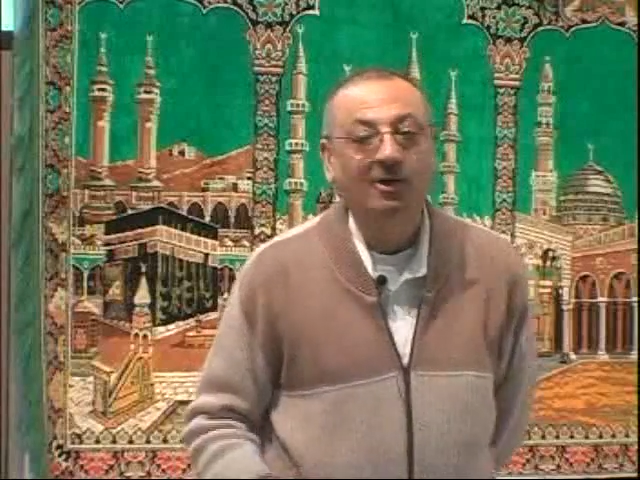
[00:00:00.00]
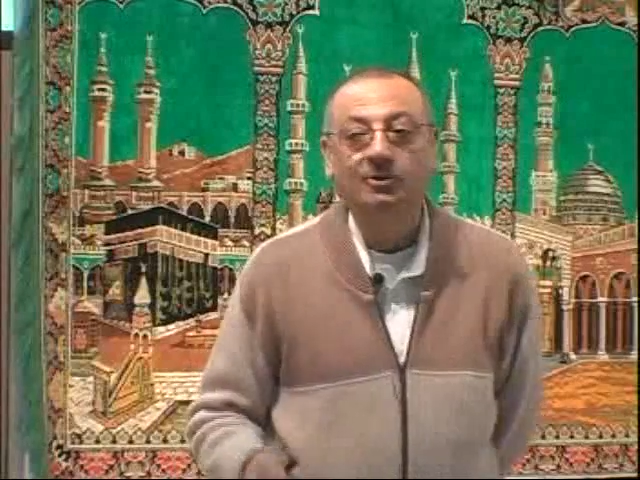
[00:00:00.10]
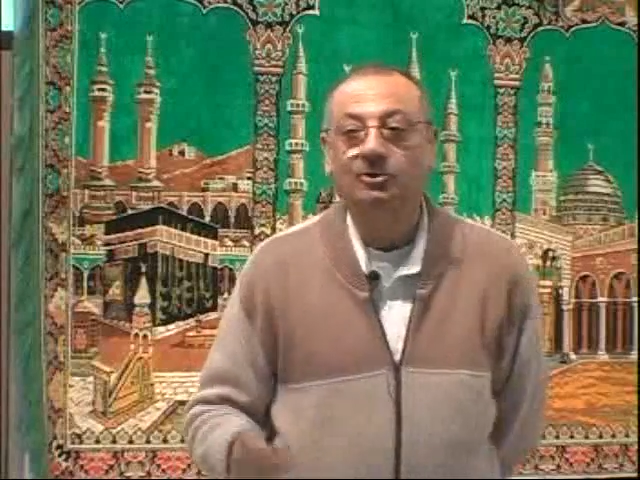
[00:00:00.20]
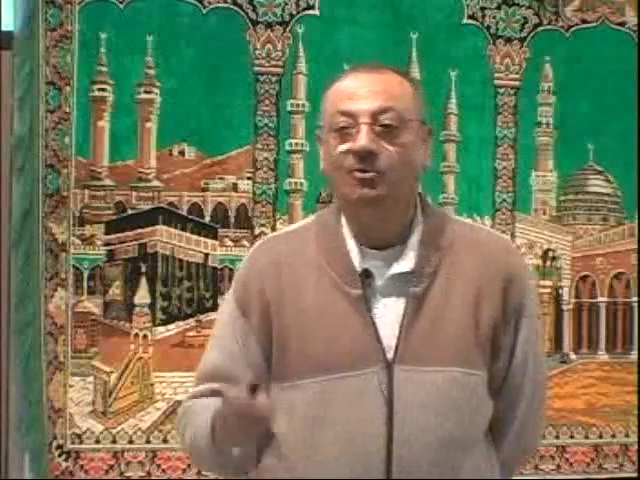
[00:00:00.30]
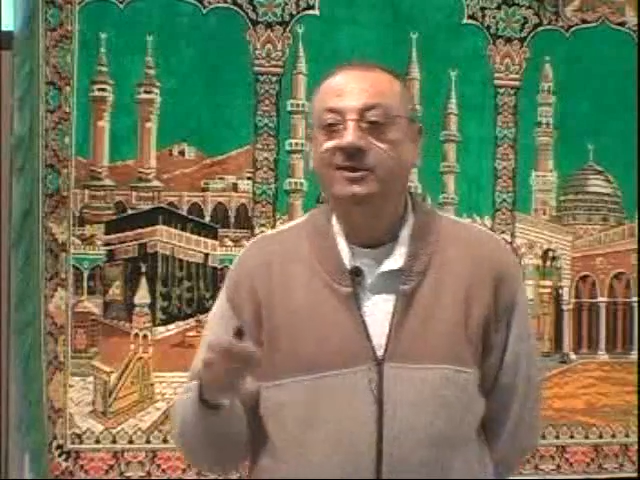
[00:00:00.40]

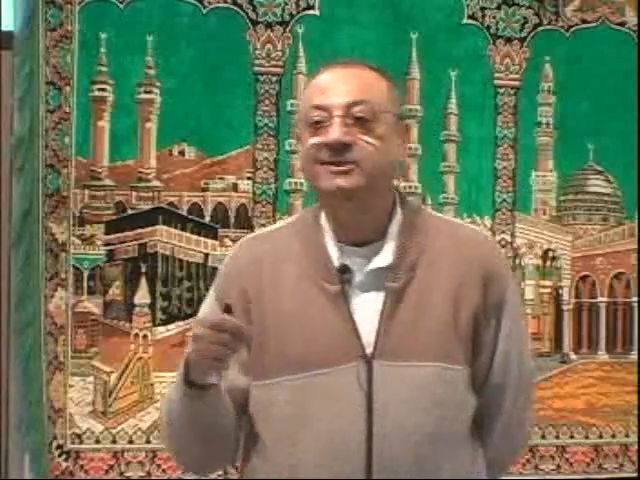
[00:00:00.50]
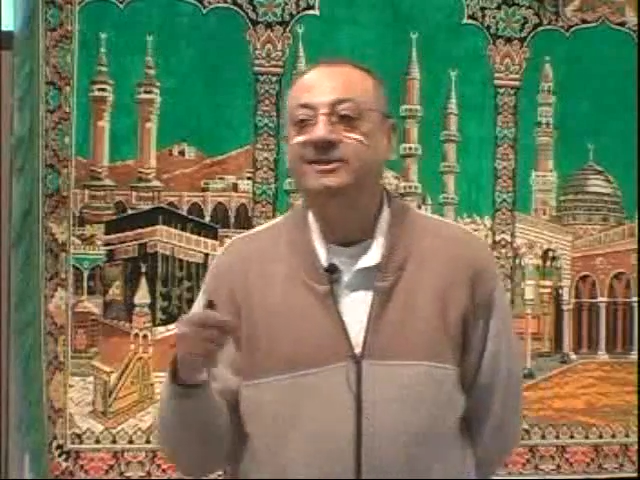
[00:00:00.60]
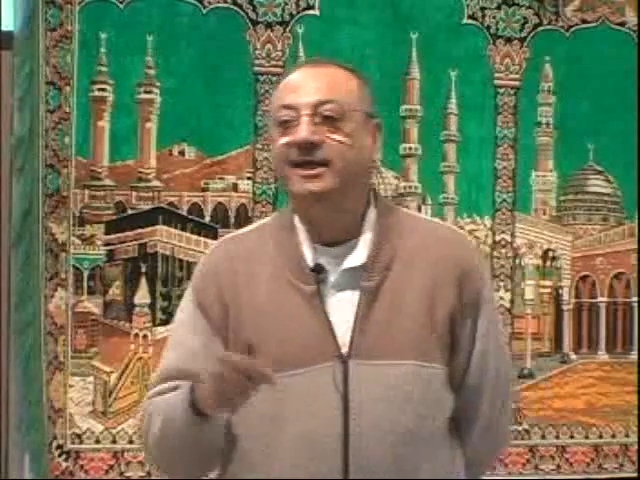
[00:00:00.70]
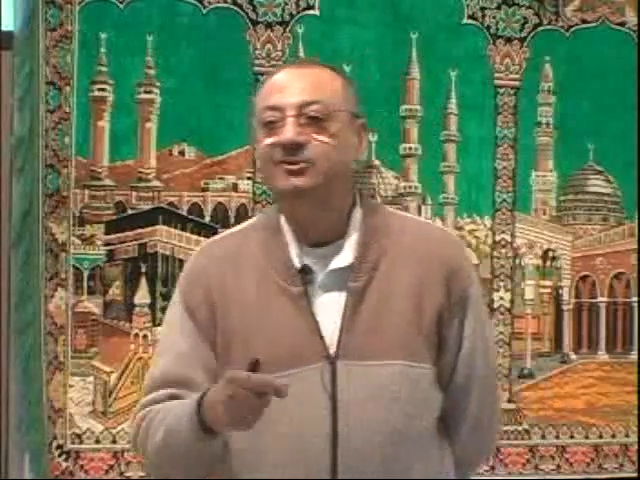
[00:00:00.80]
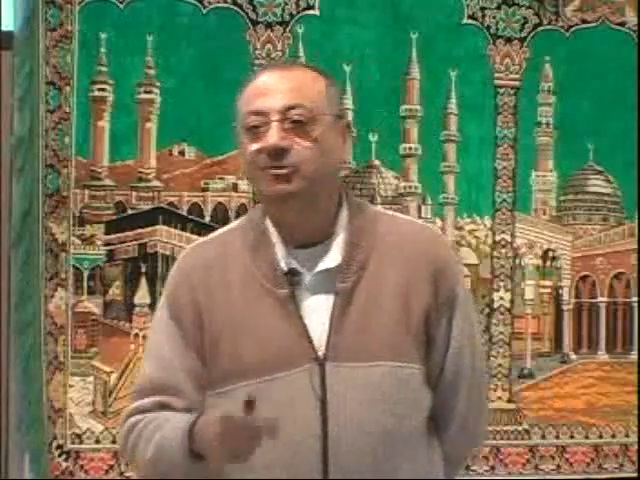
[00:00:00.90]
So what is
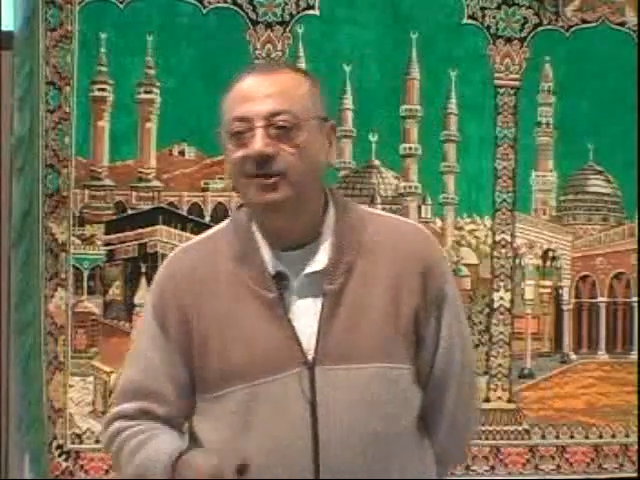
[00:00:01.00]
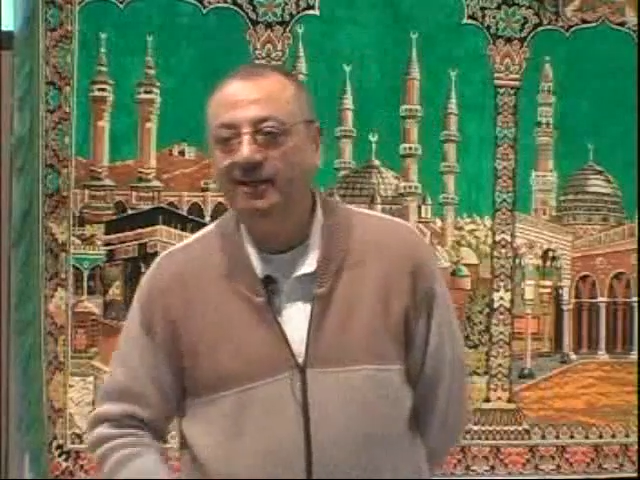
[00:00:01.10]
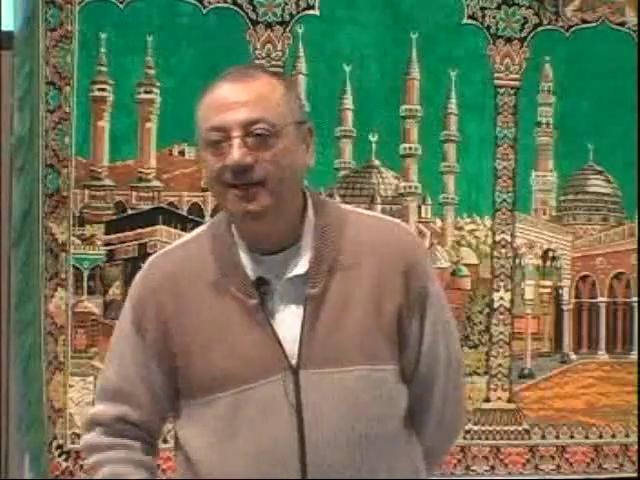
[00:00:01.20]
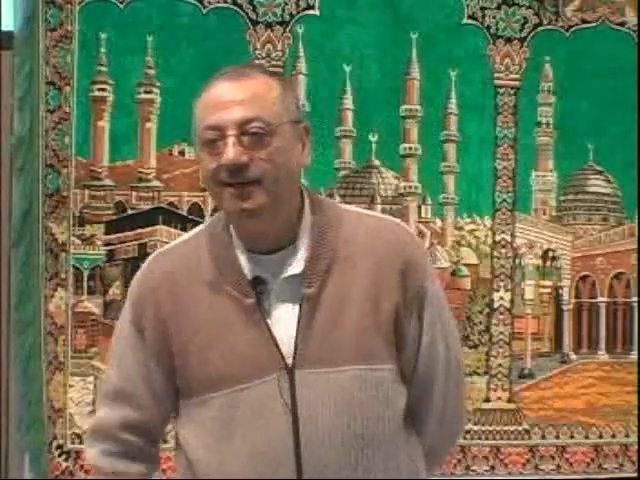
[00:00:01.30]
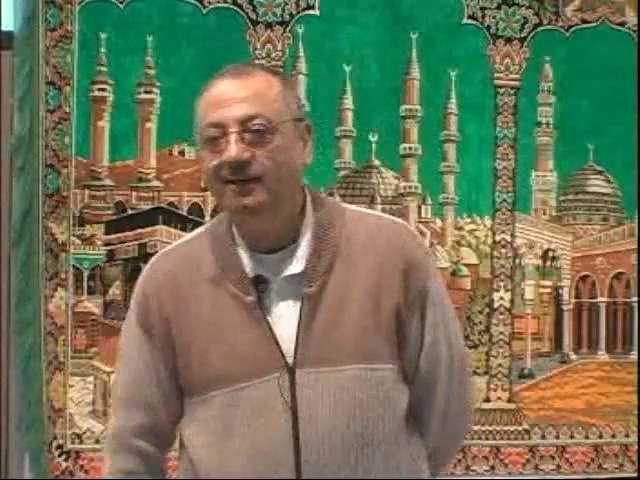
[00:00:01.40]

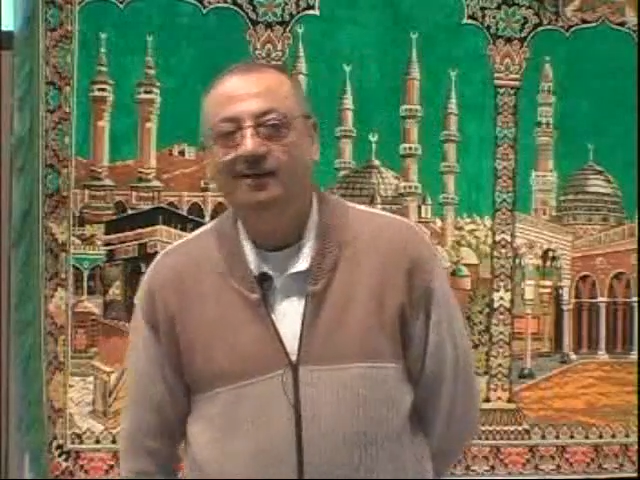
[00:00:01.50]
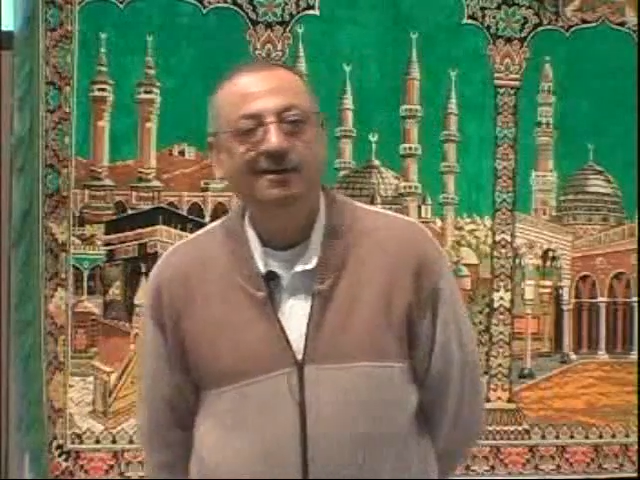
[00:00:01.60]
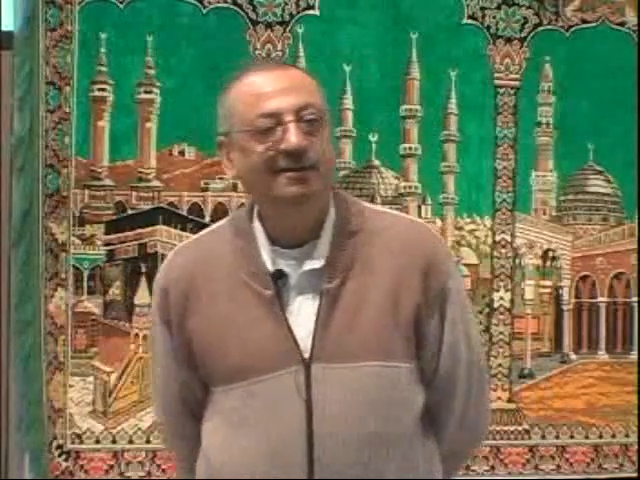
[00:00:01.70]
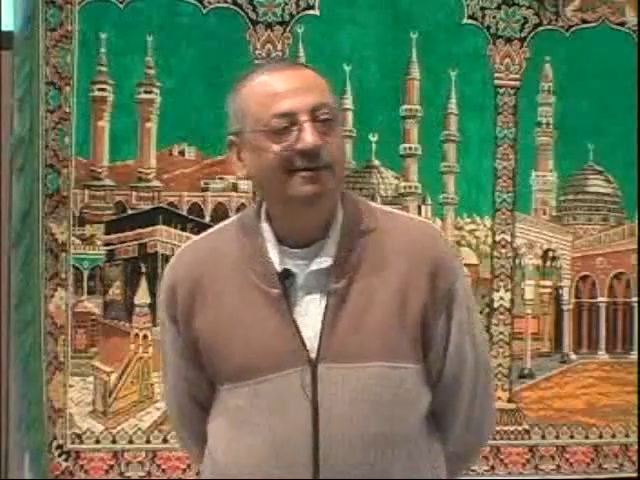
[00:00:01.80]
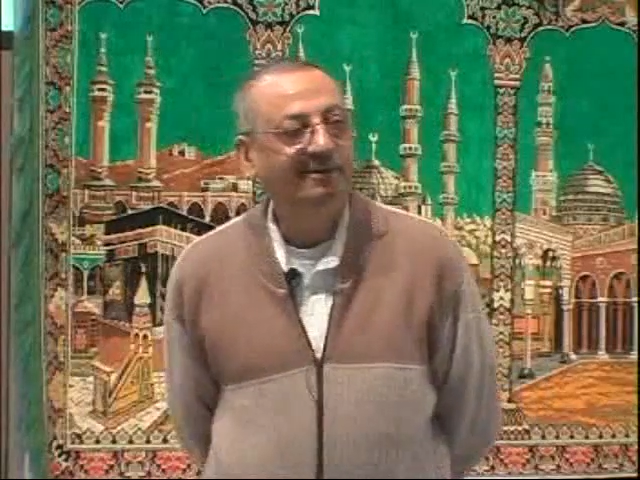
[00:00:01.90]
actually
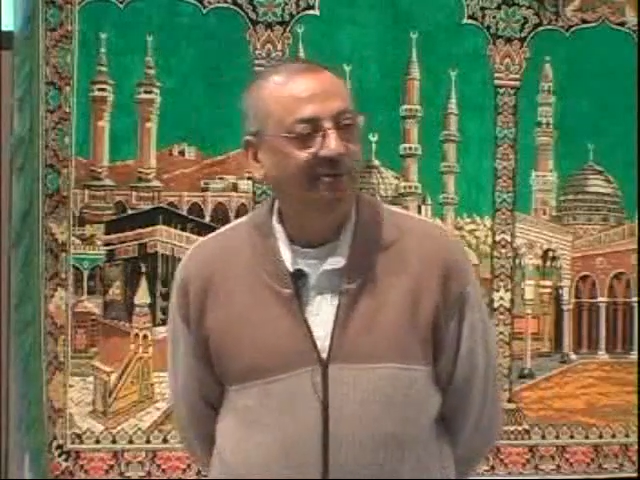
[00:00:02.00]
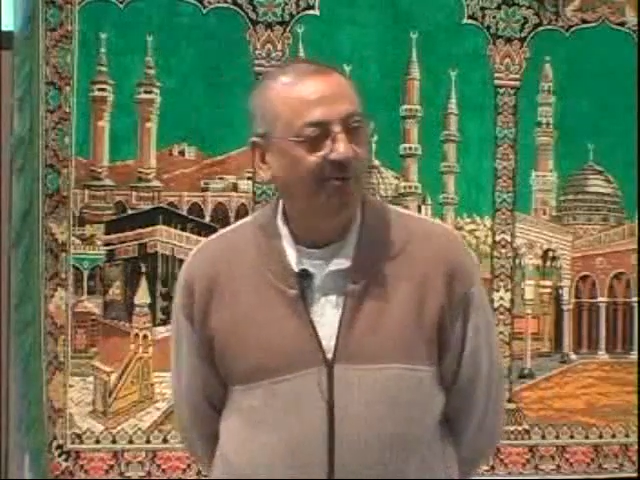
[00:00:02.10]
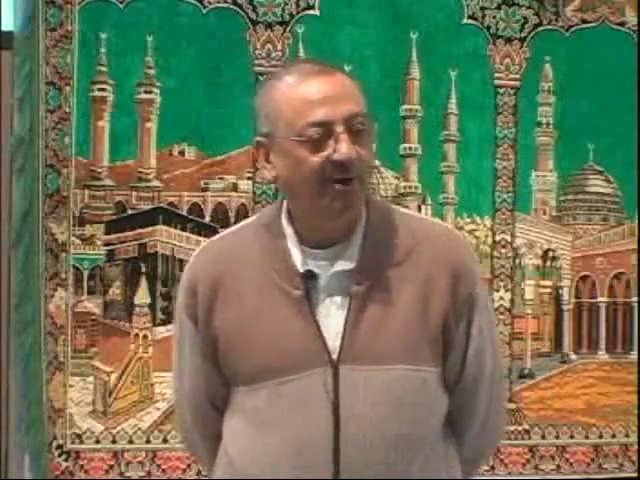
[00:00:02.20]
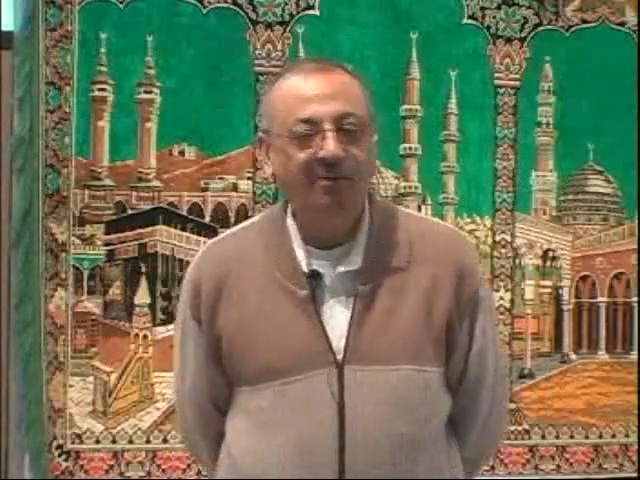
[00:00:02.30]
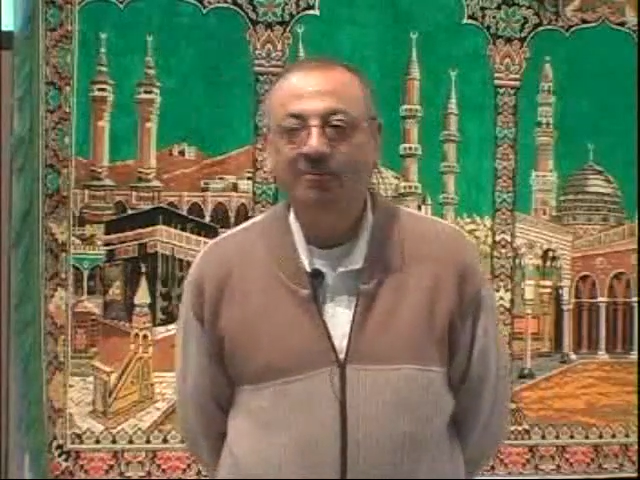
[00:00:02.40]
the
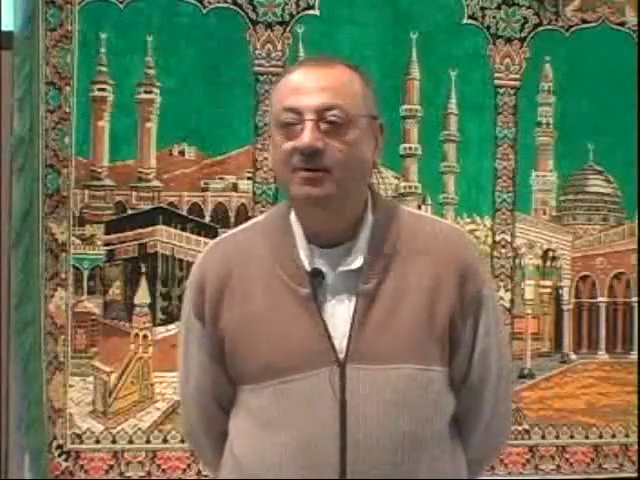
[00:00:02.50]
verb?